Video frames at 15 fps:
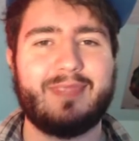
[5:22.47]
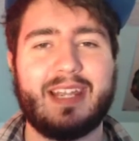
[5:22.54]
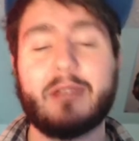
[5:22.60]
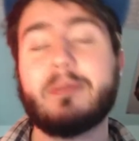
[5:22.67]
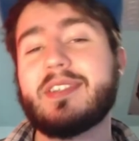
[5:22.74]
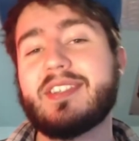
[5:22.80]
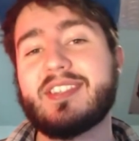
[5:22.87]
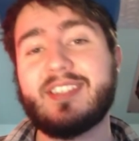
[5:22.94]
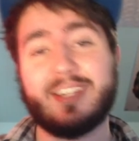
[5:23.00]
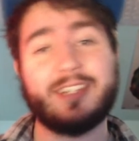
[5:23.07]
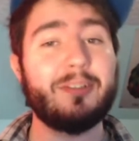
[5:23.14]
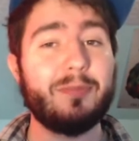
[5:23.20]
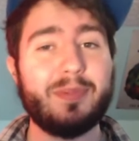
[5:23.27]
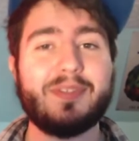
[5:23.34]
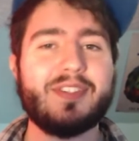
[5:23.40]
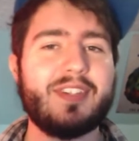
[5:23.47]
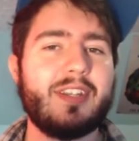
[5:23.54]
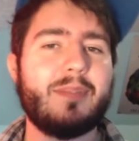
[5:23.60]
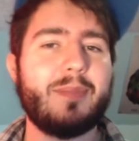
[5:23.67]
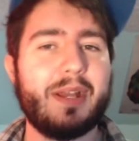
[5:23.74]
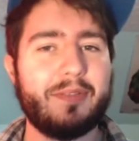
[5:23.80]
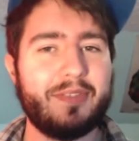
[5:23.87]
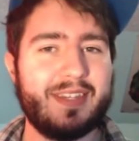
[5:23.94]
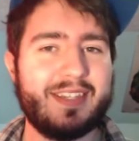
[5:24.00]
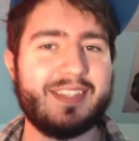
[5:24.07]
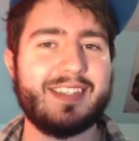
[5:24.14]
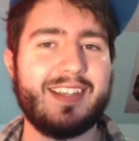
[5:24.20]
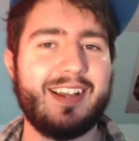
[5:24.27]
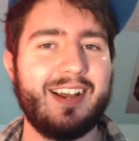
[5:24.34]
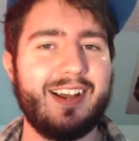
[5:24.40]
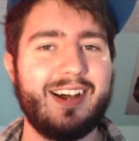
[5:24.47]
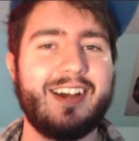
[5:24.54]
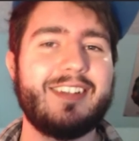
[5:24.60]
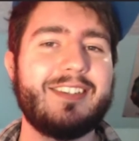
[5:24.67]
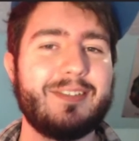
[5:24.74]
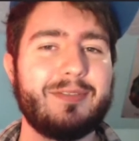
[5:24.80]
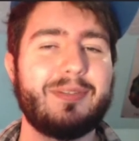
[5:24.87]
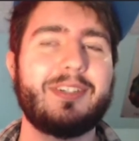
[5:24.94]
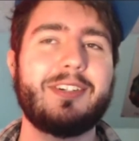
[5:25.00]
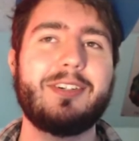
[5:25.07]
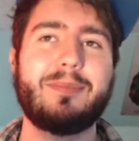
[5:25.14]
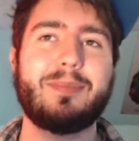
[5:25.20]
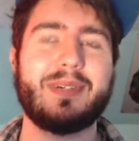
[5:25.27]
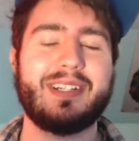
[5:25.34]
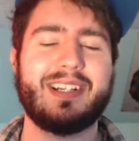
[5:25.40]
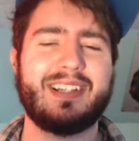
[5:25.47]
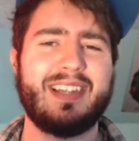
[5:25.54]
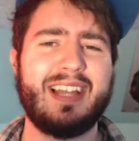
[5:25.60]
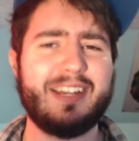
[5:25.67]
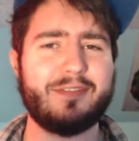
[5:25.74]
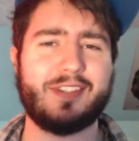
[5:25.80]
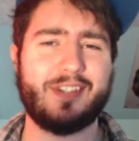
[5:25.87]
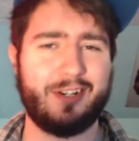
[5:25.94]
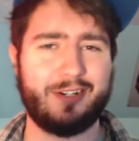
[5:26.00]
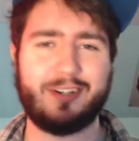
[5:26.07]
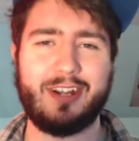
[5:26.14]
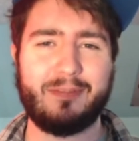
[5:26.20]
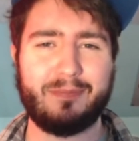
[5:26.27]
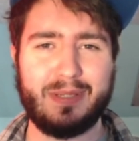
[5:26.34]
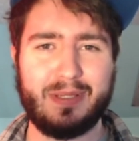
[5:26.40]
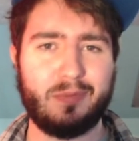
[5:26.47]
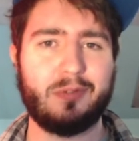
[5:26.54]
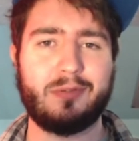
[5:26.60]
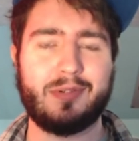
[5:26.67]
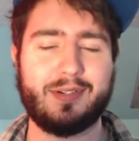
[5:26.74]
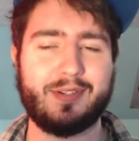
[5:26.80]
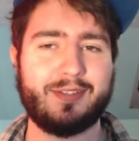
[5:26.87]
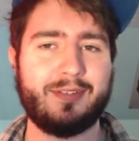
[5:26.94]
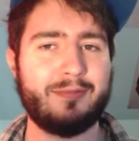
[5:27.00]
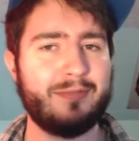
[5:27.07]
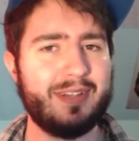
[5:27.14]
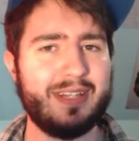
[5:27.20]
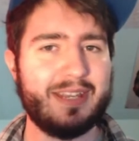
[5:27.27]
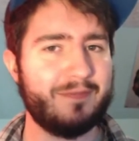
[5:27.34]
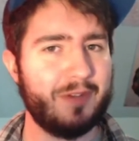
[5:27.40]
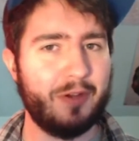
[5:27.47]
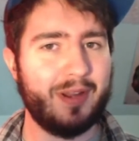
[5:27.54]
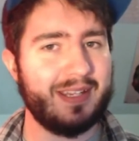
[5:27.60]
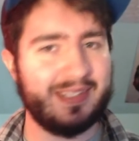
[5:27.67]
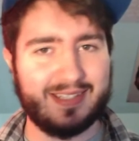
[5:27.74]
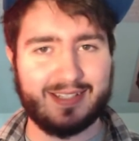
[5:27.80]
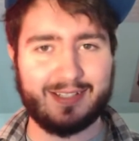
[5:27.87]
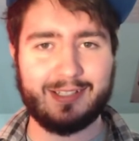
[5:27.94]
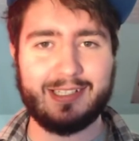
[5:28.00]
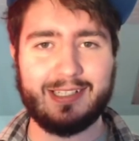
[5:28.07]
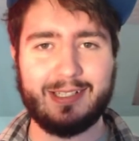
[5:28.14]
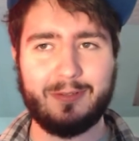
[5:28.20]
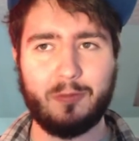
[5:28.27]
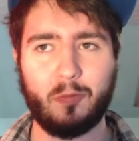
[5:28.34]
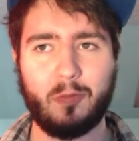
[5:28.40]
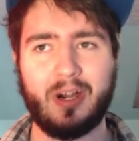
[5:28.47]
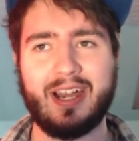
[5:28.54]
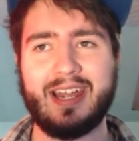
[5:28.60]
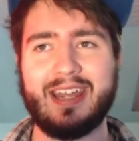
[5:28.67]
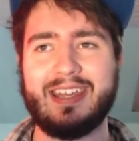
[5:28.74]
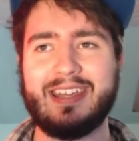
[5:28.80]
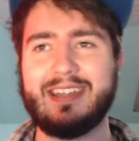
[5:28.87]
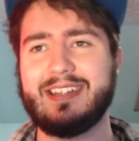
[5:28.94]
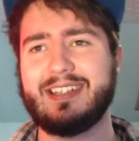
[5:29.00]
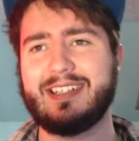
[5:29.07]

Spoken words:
I was signal boosting about this on Twitter, but a lot of StarCraft people were, so I really have no idea why